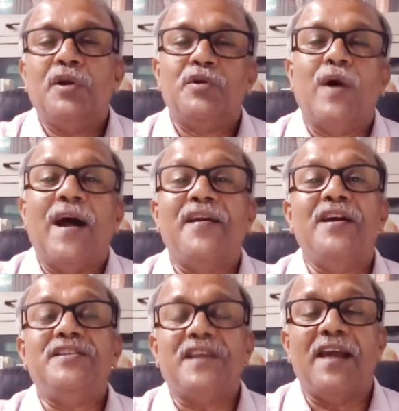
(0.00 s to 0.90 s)
to
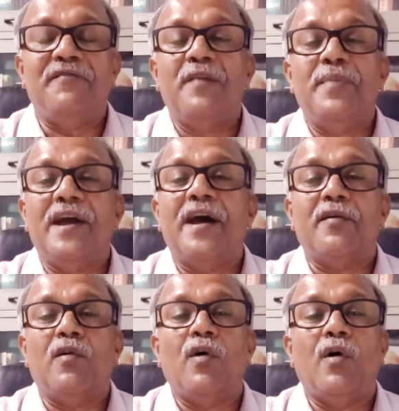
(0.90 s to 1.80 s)
arrange a webinar
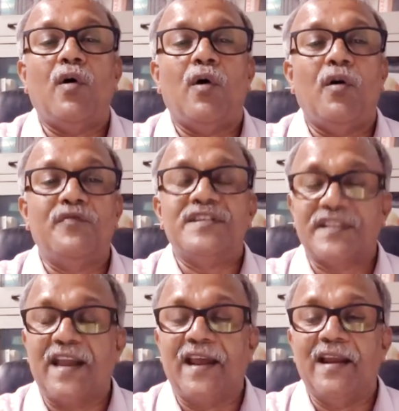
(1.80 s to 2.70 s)
of this
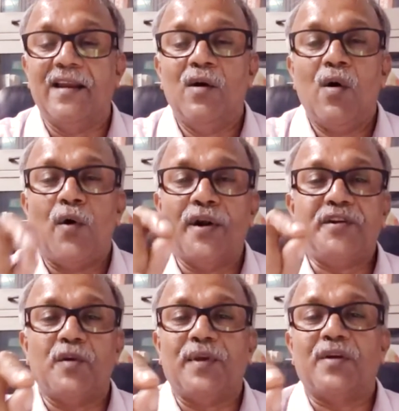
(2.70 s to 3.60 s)
scale on a
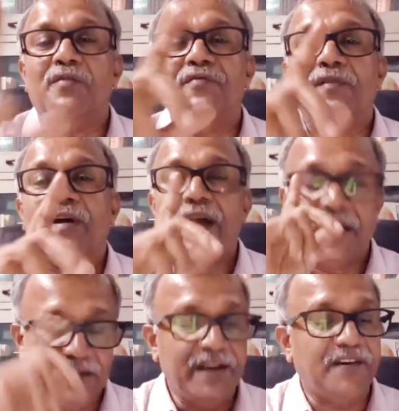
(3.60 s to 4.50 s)
topic of
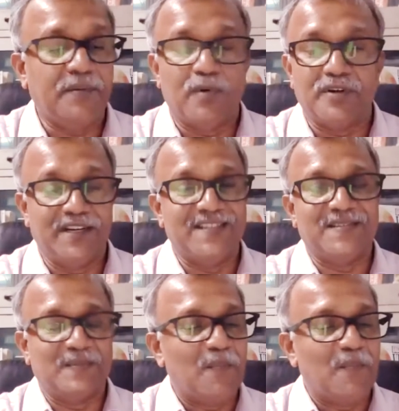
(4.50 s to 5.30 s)
great importance.